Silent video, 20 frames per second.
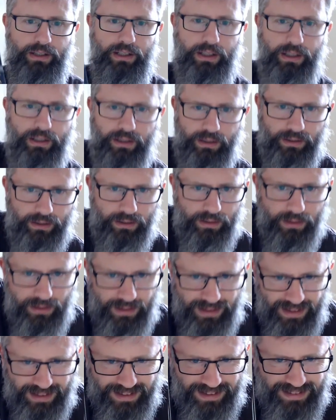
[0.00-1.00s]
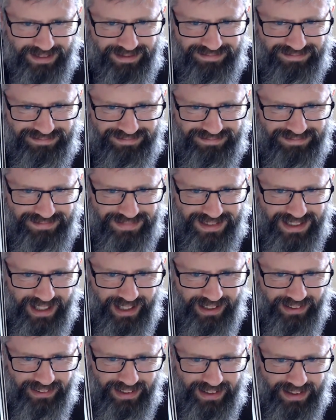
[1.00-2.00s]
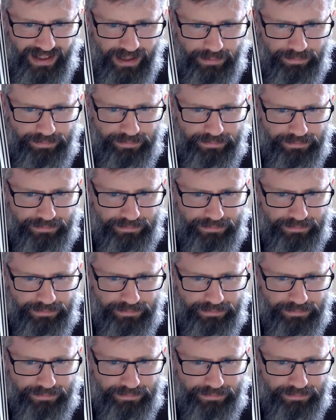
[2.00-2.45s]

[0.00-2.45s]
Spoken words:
there. Yeah, see that?